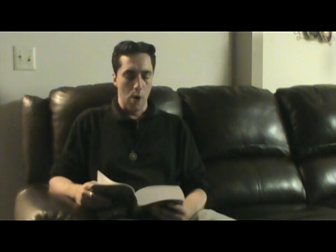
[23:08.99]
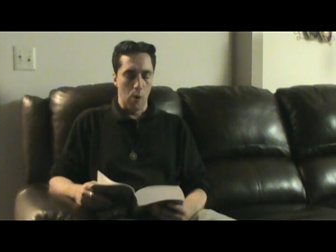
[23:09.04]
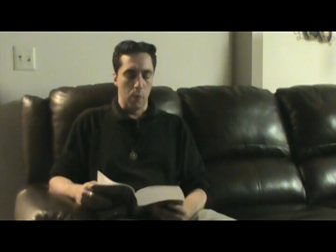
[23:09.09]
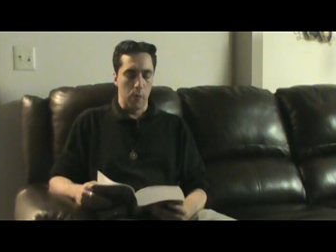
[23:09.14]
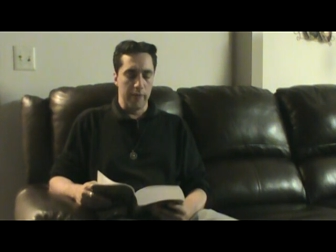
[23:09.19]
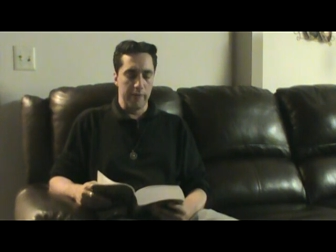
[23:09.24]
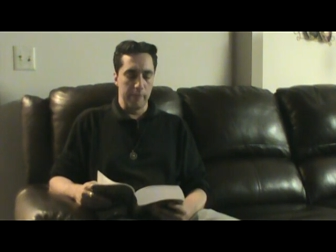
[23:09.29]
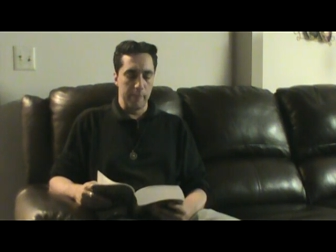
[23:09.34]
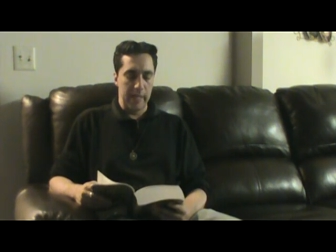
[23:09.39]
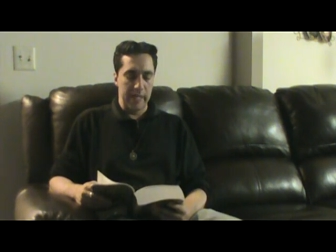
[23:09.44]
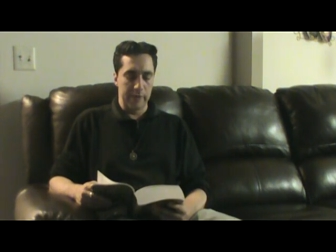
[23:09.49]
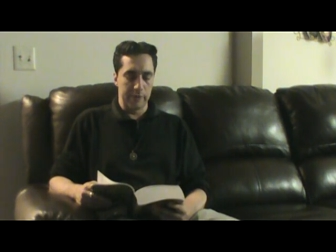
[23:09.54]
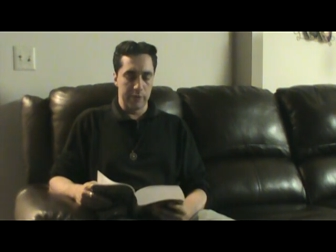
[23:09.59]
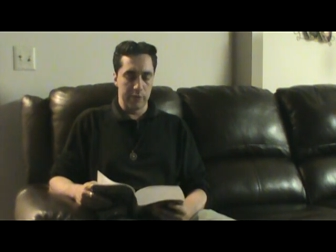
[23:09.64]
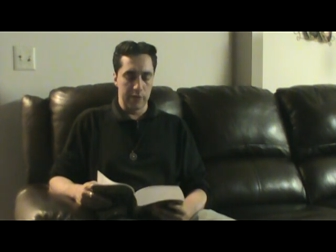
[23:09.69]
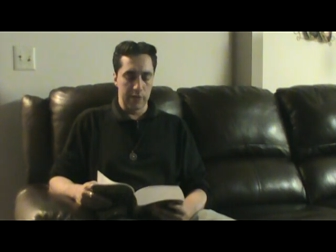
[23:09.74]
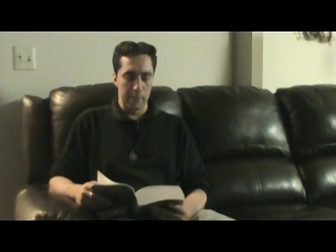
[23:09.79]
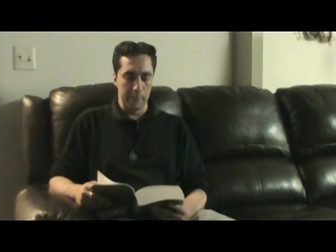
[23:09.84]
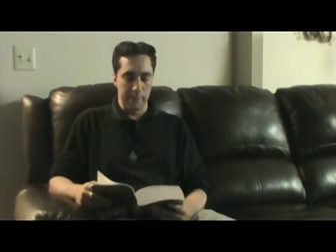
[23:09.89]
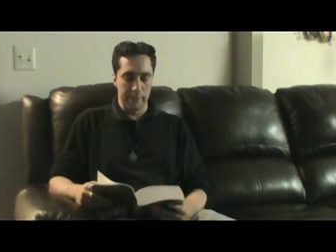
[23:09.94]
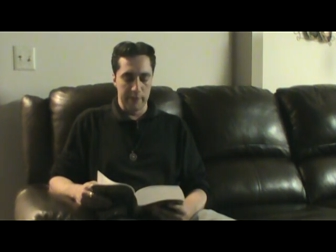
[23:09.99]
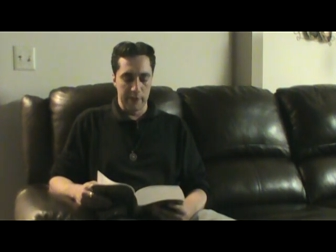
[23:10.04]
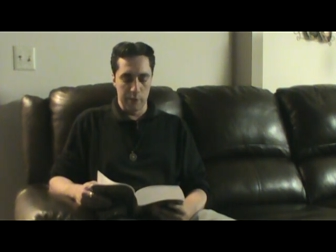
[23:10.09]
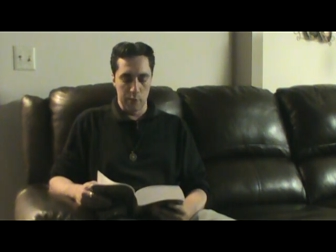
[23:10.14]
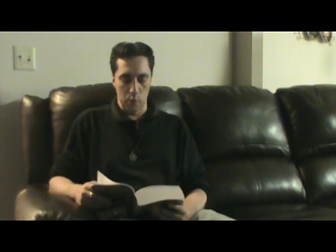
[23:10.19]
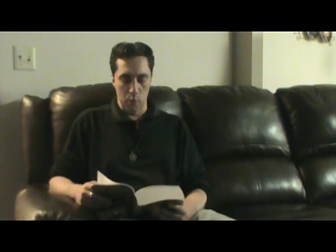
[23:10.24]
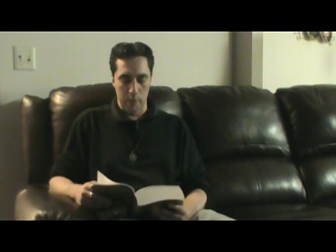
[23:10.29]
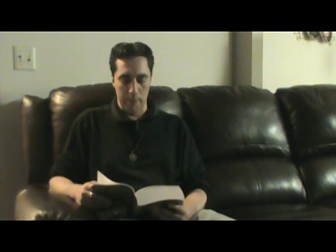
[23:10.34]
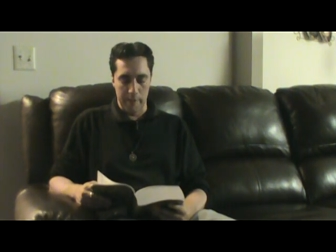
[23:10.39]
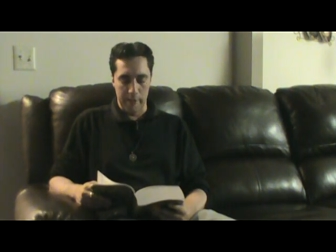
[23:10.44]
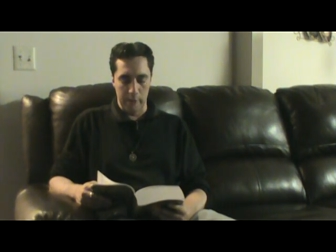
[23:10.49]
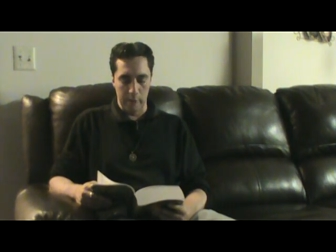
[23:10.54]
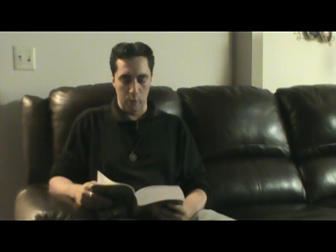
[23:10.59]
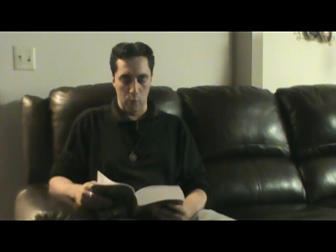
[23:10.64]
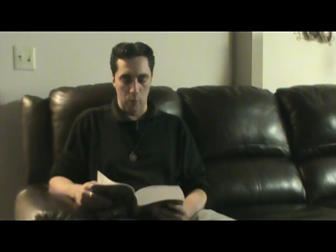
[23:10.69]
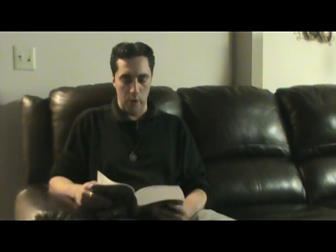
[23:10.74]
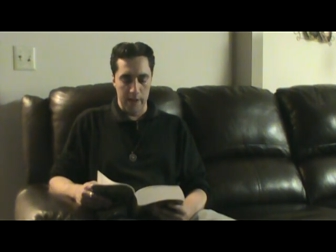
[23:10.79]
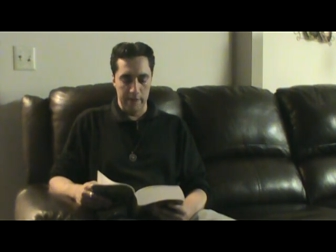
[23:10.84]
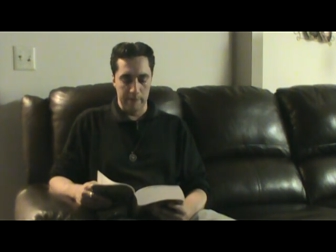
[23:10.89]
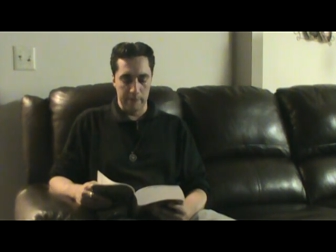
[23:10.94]
We have met some of these women on their
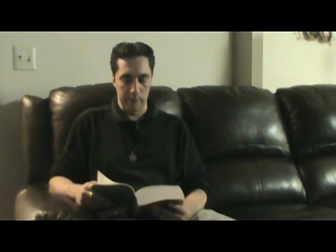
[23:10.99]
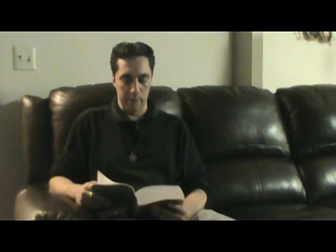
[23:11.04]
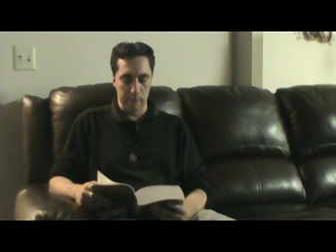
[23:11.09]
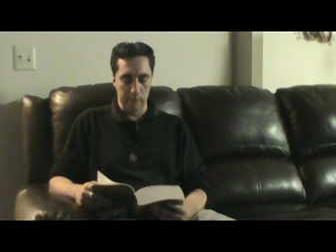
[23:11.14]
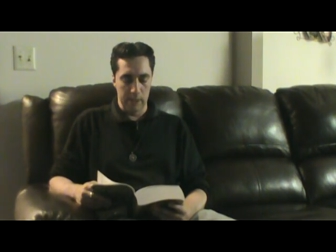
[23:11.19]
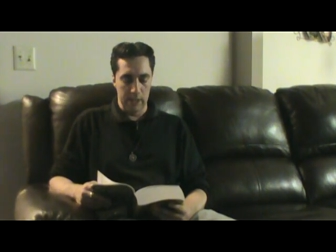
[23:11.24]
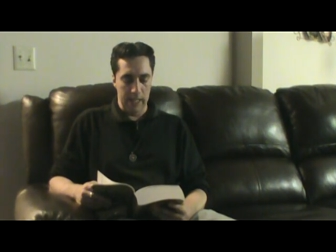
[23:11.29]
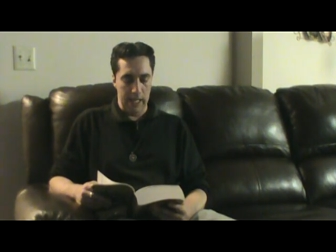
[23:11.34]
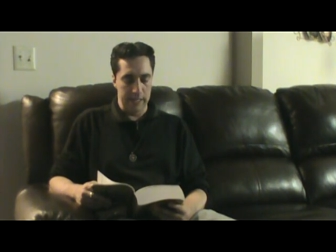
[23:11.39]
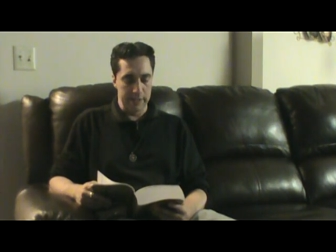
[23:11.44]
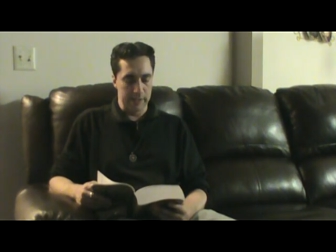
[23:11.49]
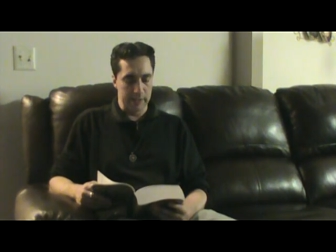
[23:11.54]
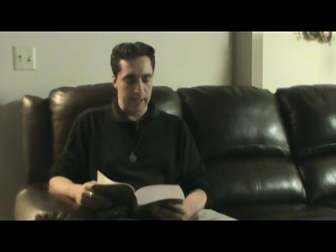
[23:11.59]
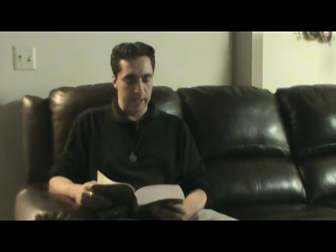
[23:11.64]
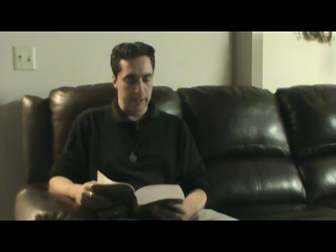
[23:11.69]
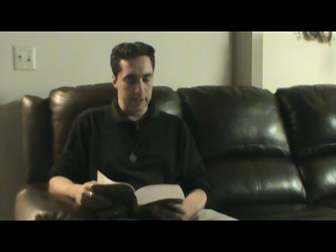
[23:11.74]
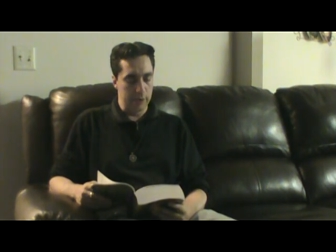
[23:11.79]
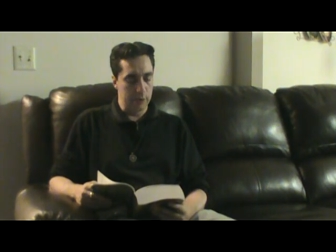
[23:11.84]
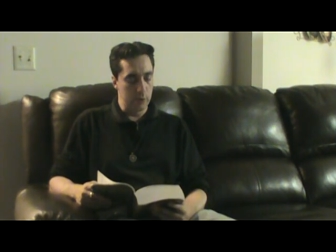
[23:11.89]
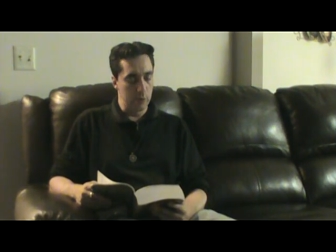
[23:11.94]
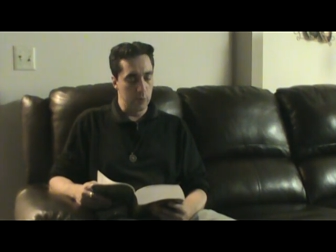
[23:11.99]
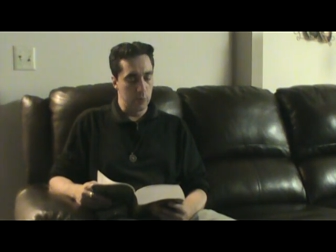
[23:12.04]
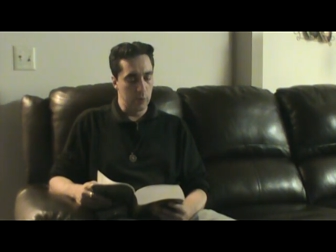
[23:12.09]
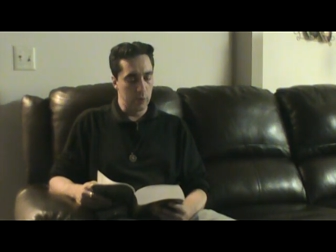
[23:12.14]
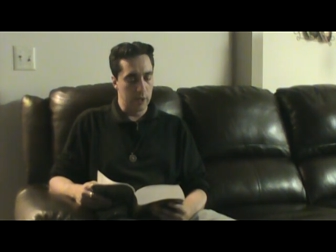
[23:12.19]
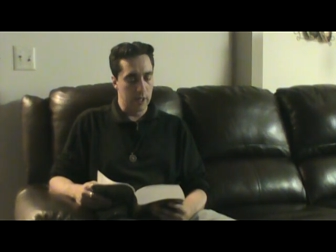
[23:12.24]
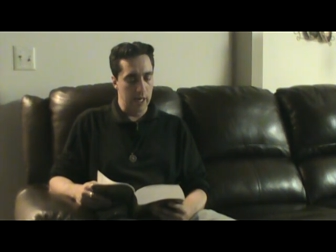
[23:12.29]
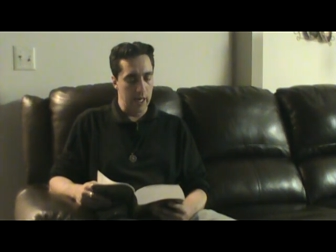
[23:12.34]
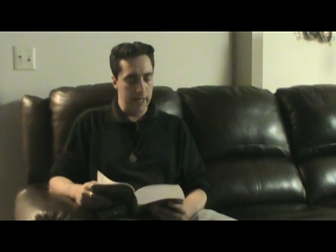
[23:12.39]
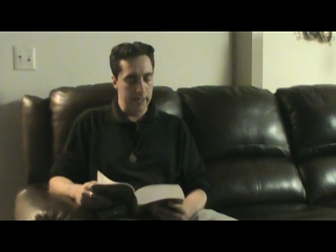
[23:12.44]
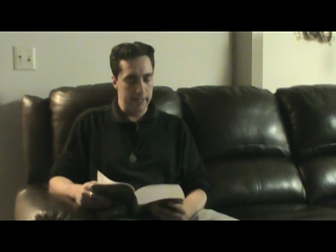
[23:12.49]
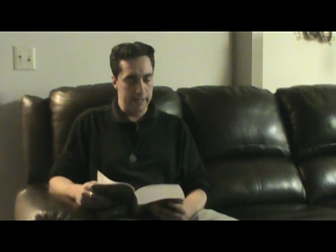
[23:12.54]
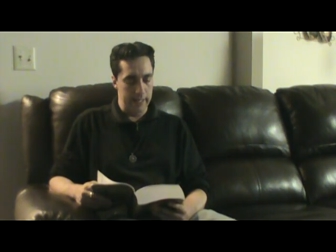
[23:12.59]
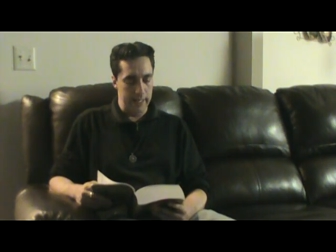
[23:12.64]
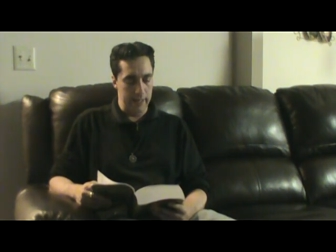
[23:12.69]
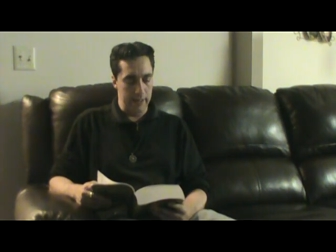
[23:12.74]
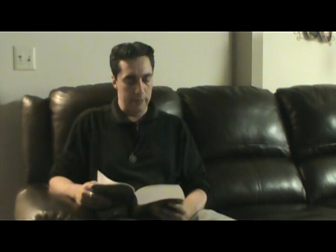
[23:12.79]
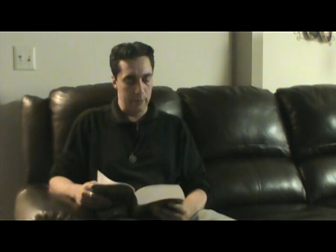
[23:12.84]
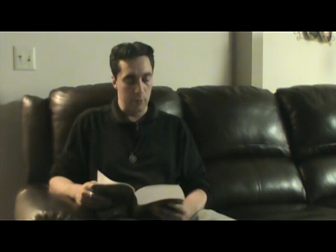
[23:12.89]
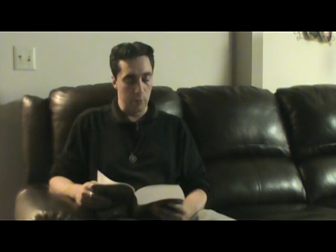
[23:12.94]
way from Lhasa to
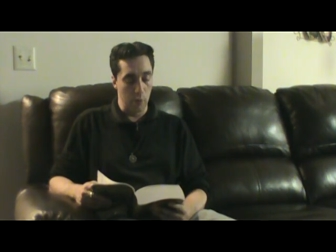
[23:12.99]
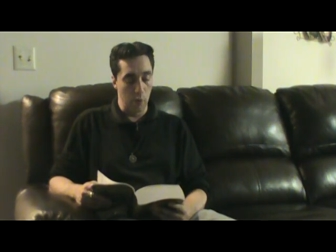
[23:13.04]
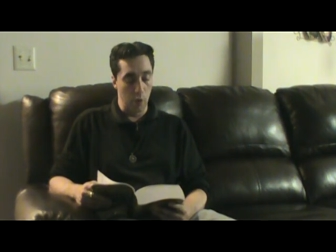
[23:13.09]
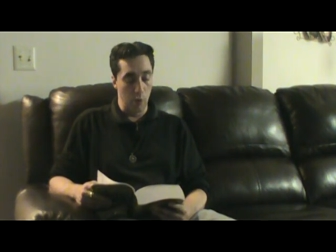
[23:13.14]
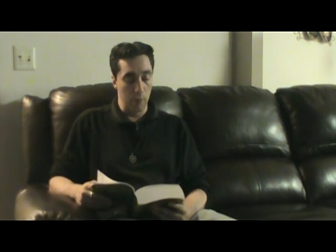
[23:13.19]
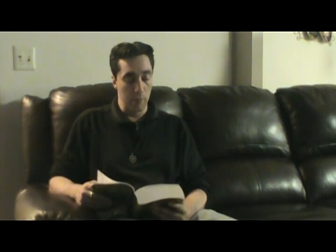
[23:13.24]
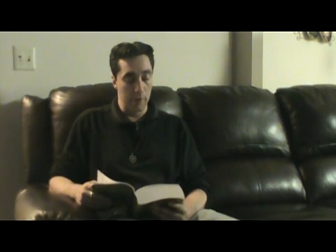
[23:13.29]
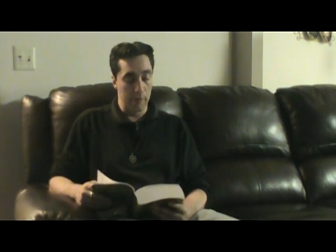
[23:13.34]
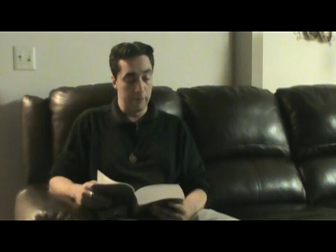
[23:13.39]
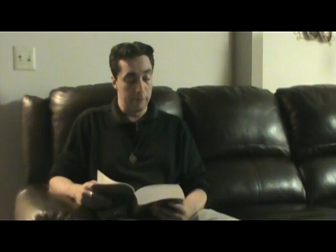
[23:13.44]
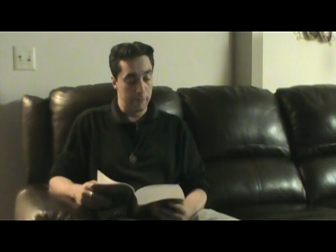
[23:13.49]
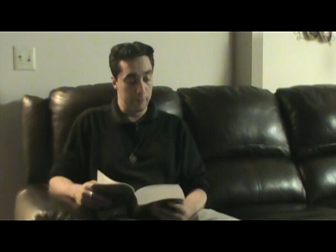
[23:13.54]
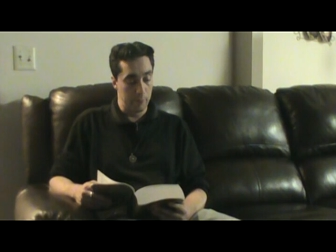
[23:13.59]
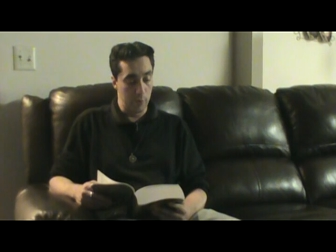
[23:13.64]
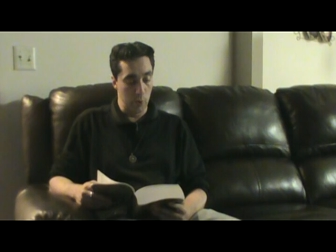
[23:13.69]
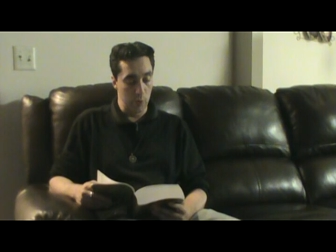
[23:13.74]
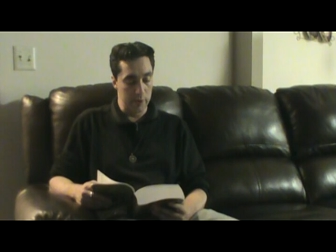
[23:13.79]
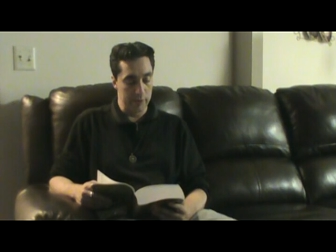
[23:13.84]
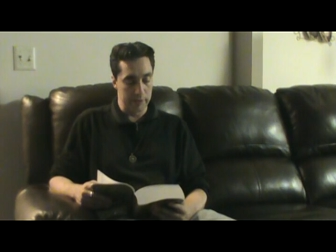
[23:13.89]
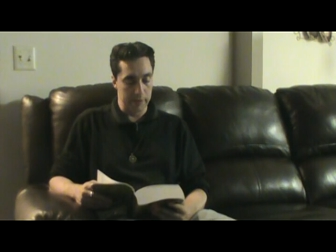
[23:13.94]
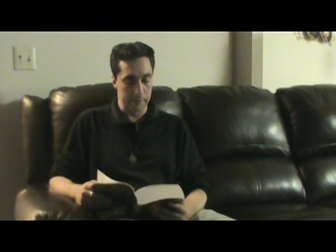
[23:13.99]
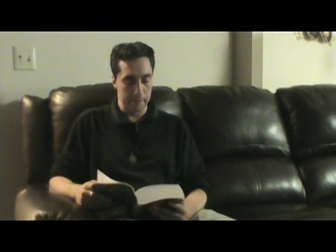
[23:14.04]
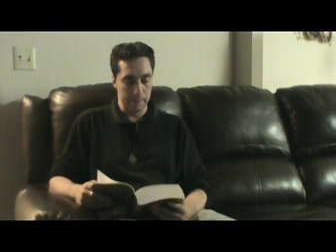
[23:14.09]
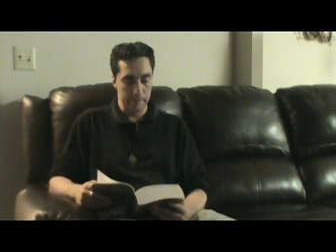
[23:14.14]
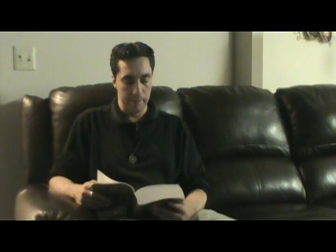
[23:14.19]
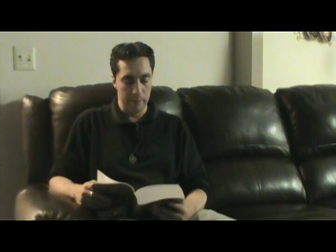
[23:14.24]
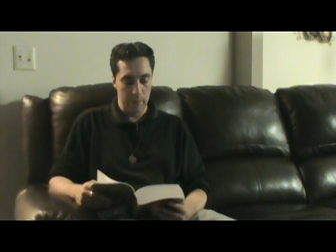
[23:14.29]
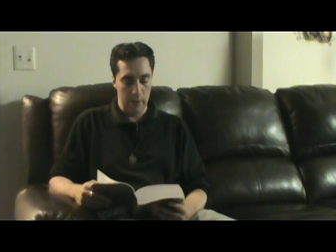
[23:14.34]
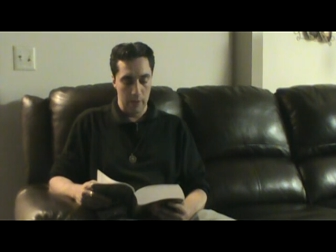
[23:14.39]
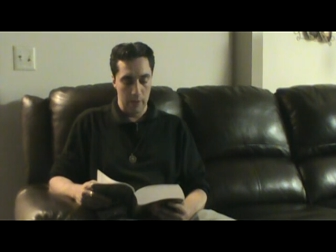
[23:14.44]
Kandy, the Rome of Buddhism,